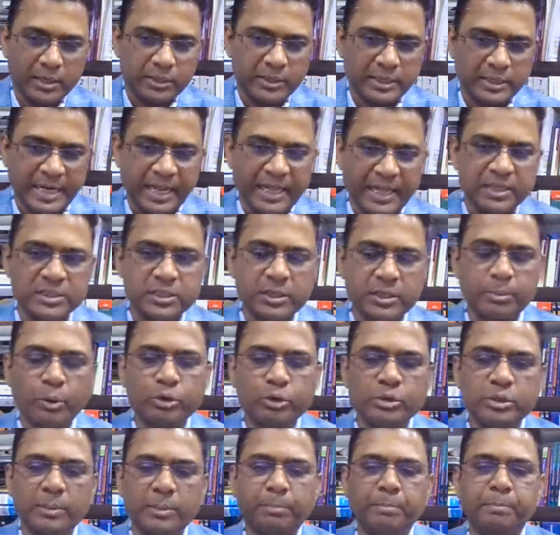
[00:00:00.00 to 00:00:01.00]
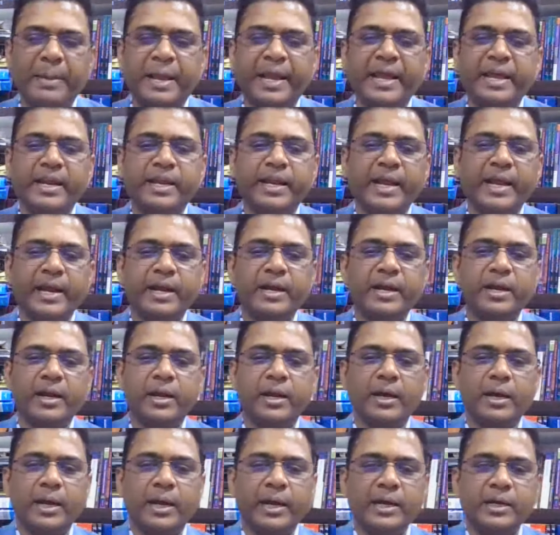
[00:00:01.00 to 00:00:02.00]
tells about the pain and
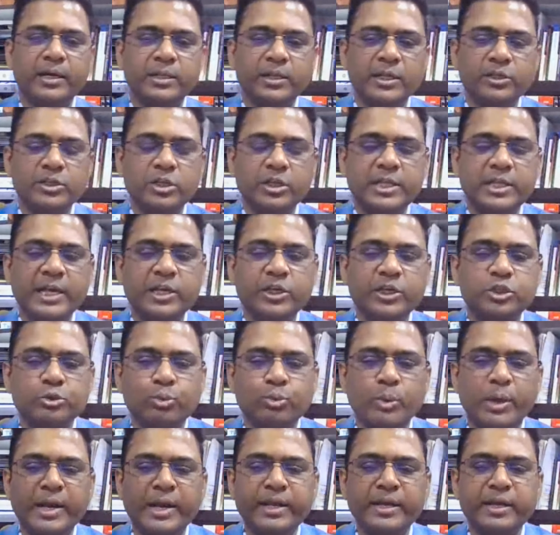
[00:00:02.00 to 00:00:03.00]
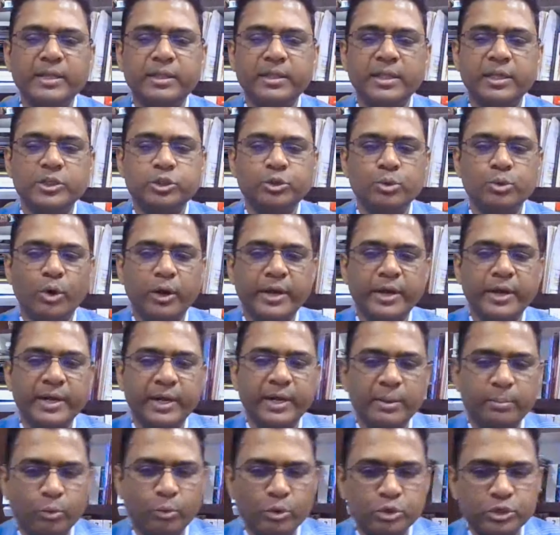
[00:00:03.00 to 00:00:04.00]
there is swelling in the joint,
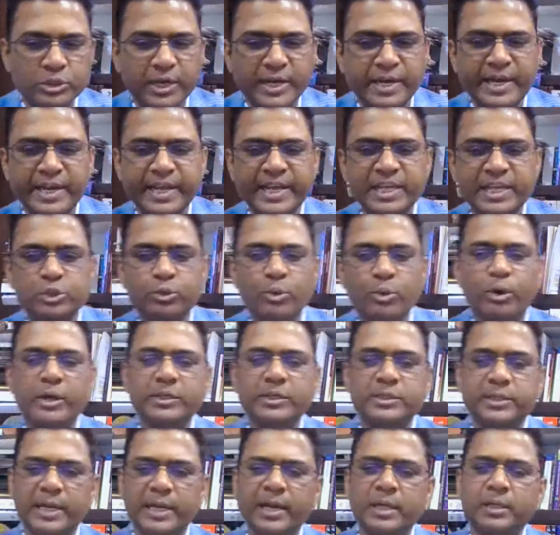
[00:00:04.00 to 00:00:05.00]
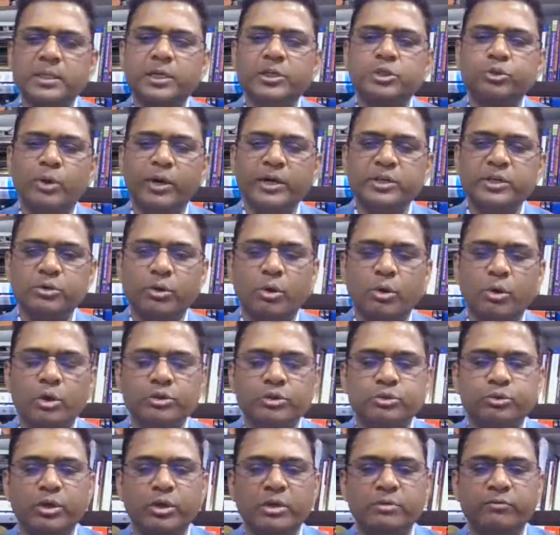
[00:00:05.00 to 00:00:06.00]
mostly knee joints, and other joints are
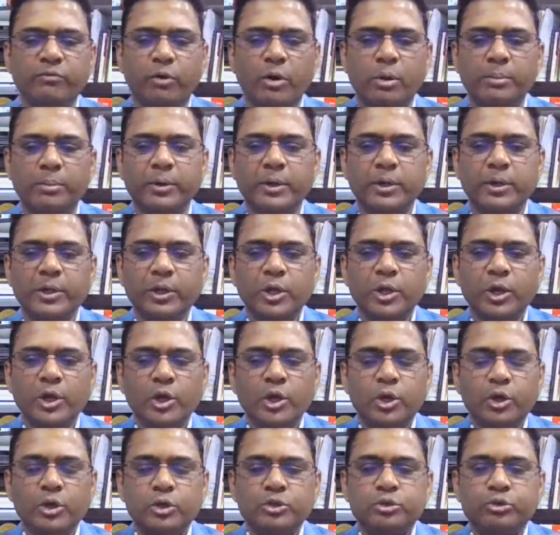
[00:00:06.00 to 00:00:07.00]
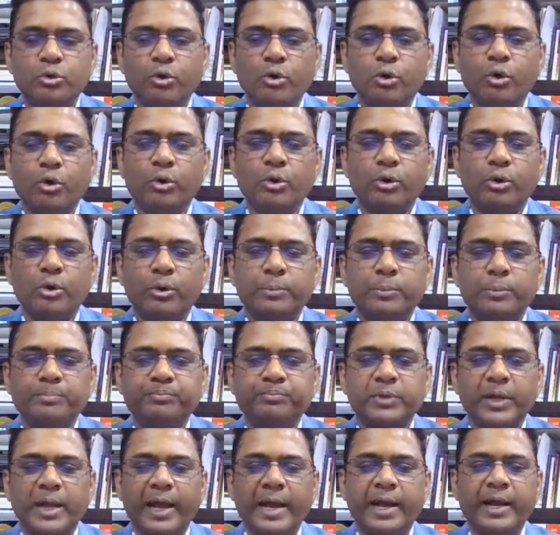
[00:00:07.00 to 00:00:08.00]
also involved. So,
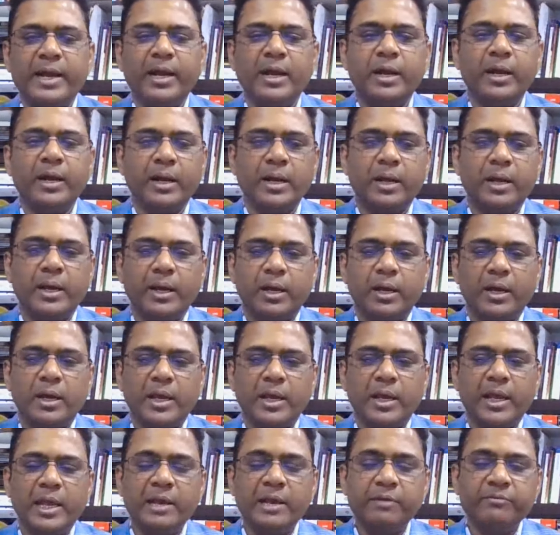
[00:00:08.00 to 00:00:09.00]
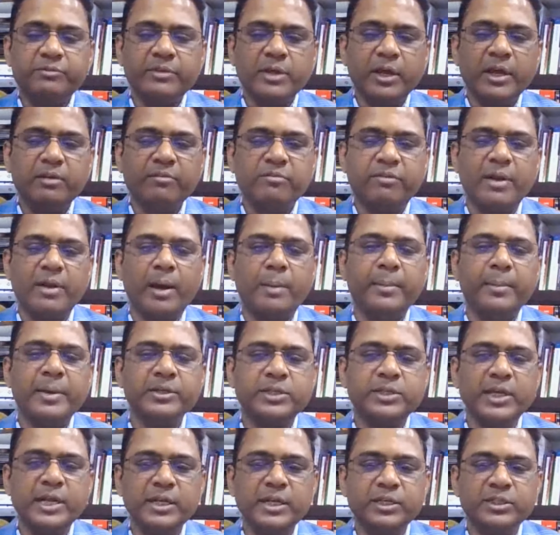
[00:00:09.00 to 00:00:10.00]
and if the
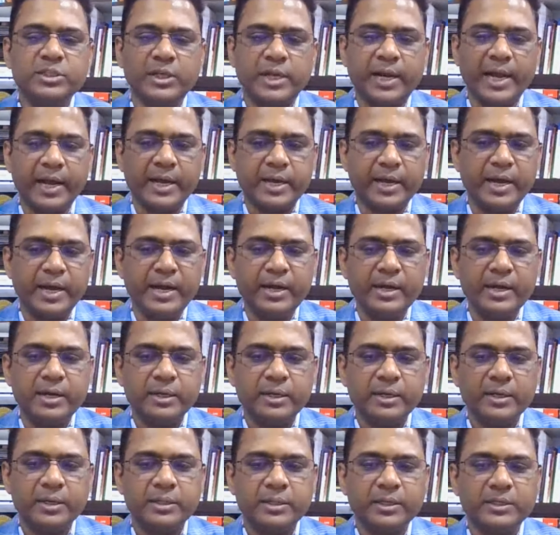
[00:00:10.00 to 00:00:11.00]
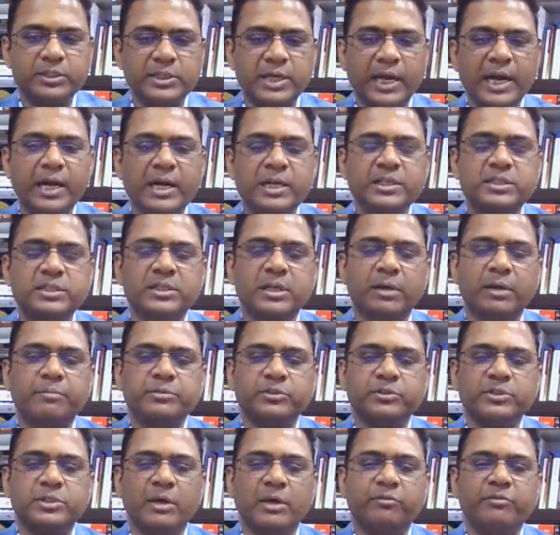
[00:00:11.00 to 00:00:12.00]
inflammation is recurrent, the child is
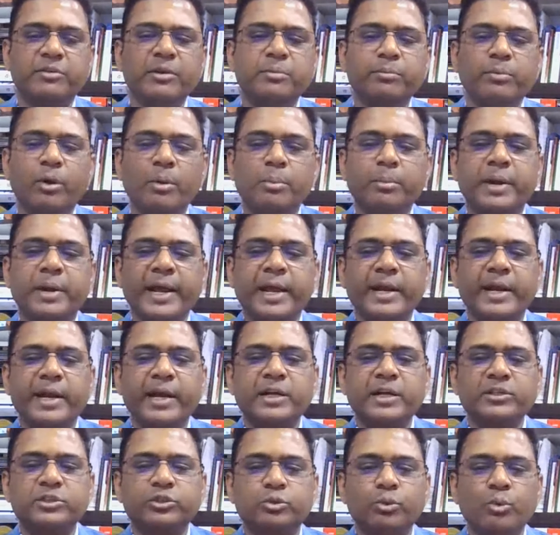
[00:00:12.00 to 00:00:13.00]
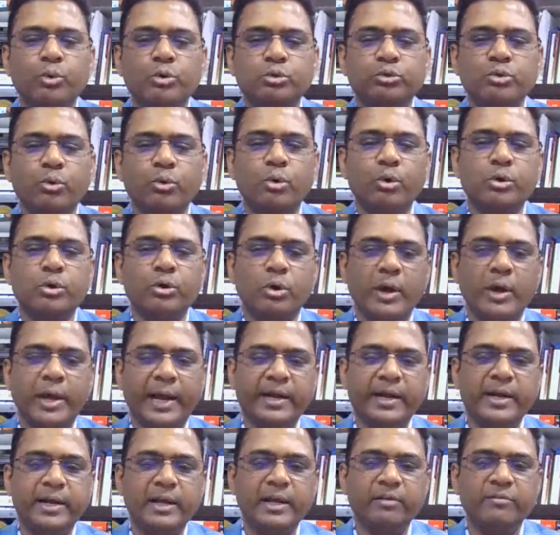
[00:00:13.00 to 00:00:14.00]
suffering from recurrent sore throat
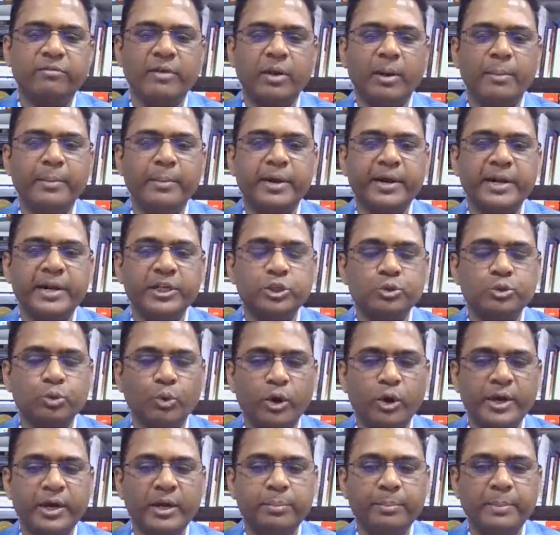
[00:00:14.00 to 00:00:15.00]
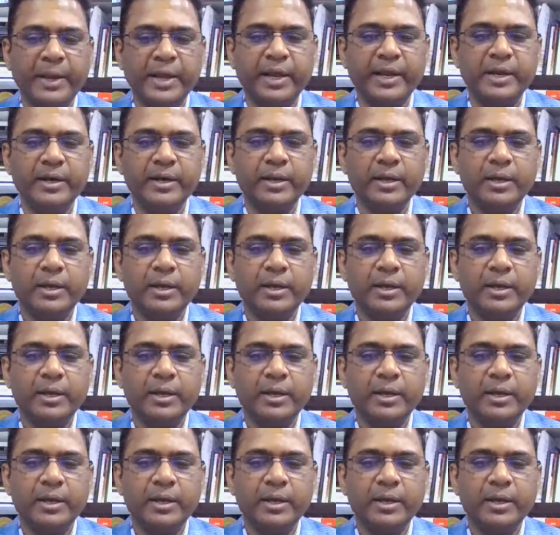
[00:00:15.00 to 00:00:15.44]
and inflammatory joint pain.